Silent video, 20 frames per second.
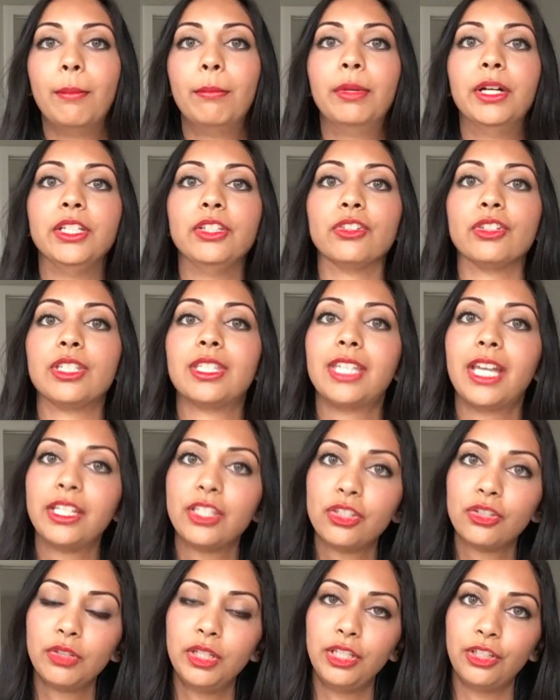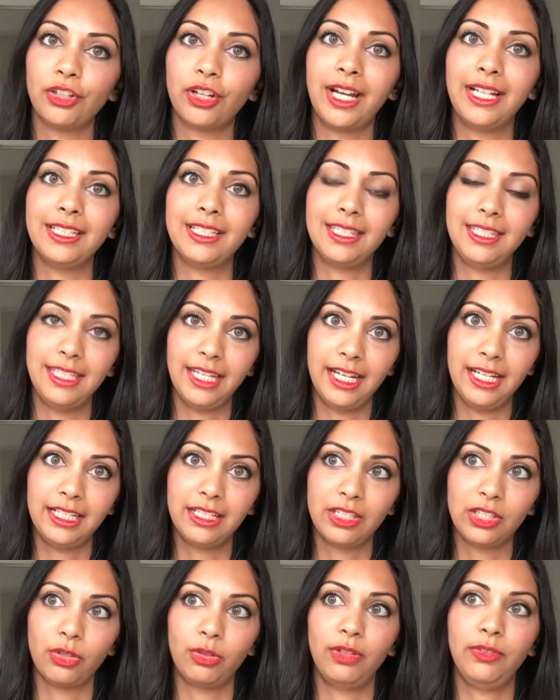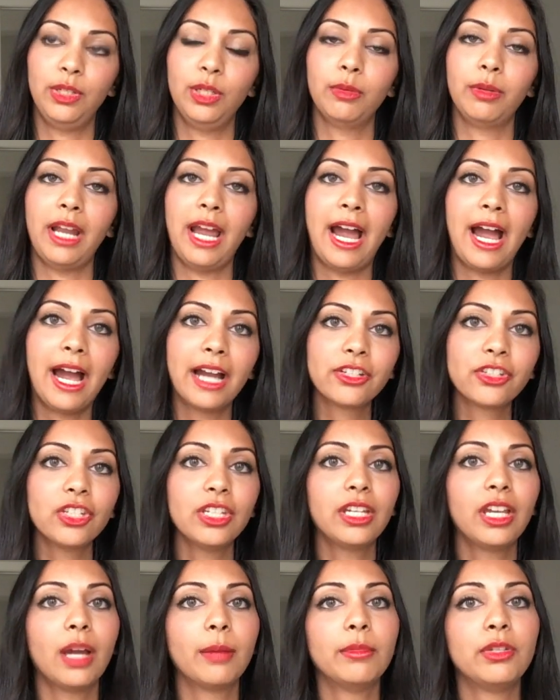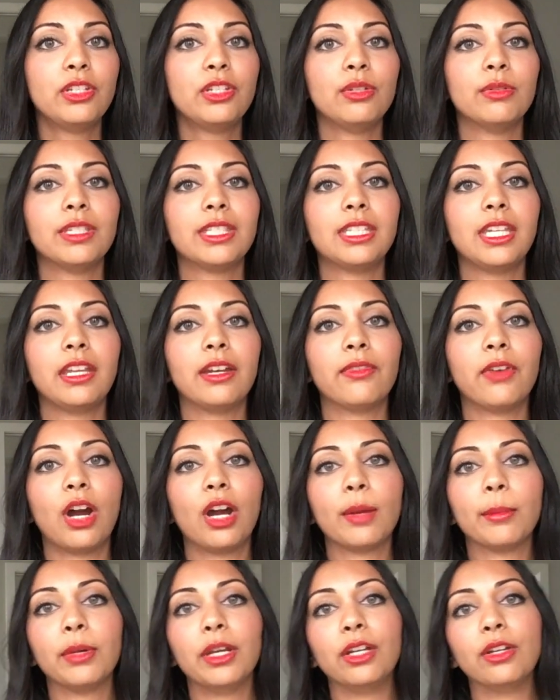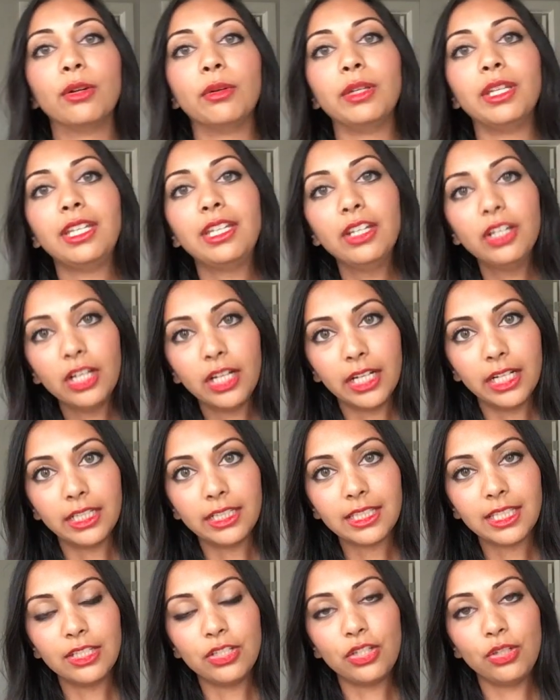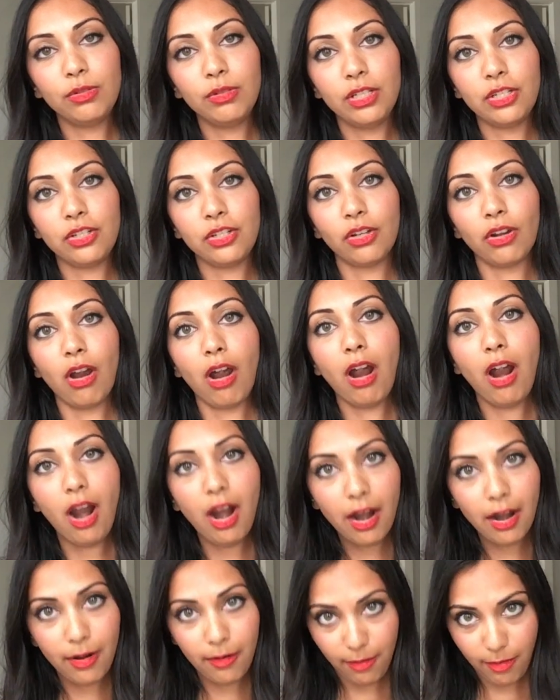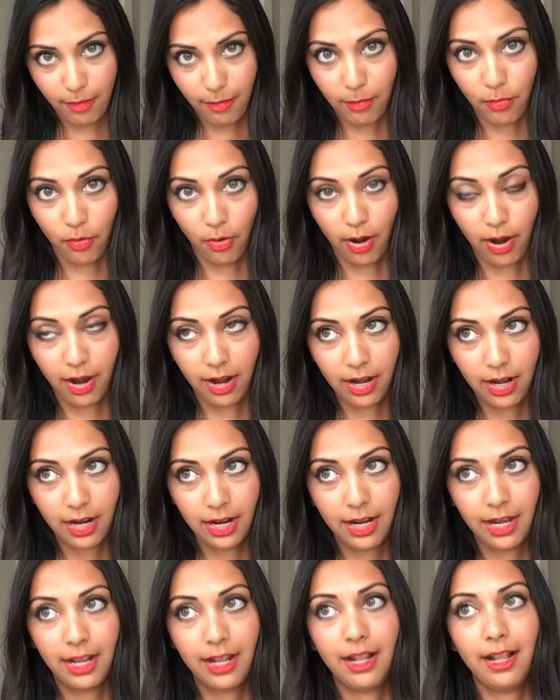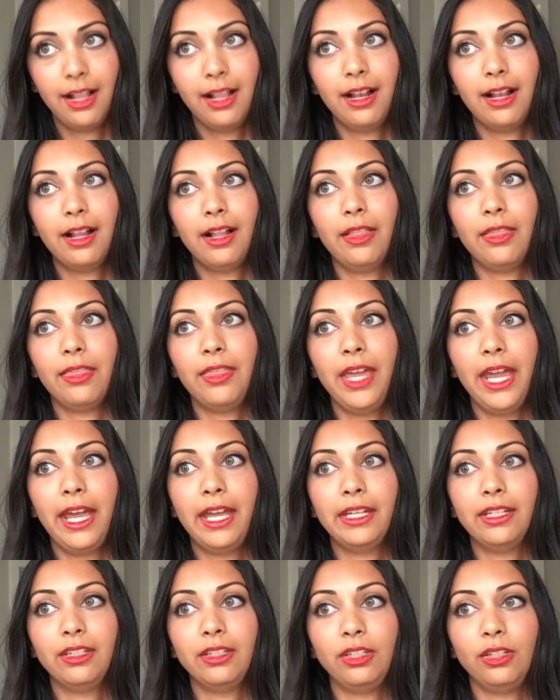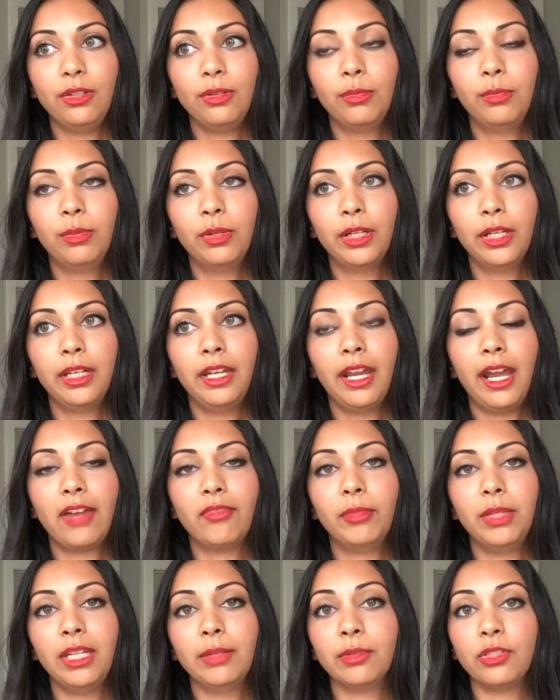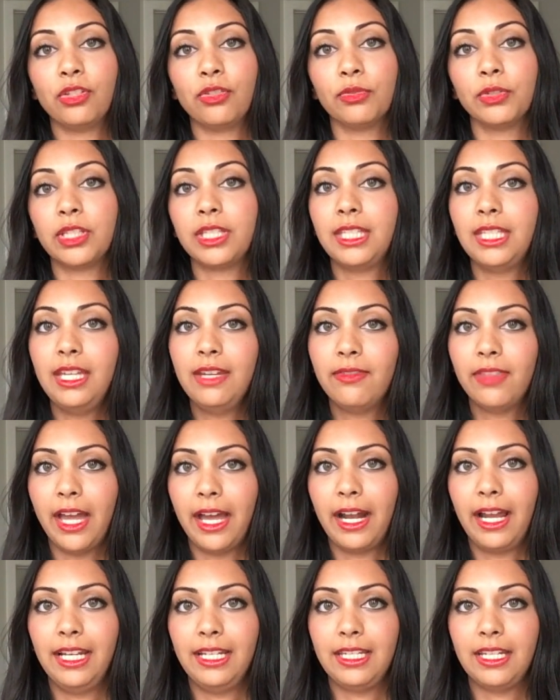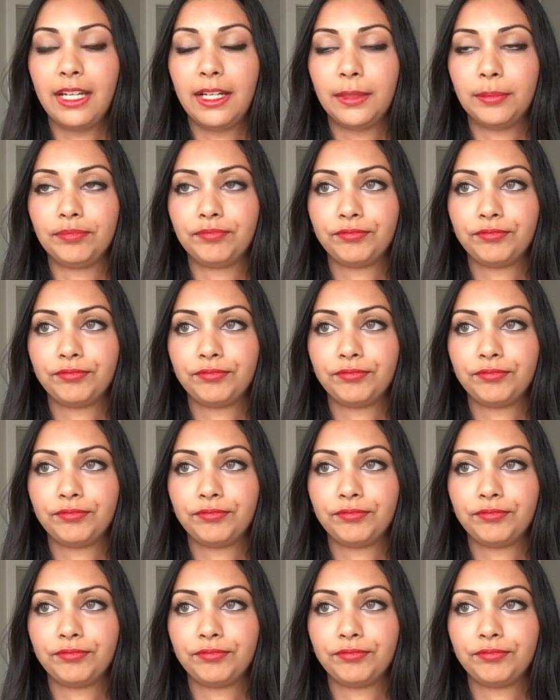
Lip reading: but your sensory neurites did. So if you would actually come into a state of heart-brain coherence and tuned into your heart more, then you would have been able to receive that idea.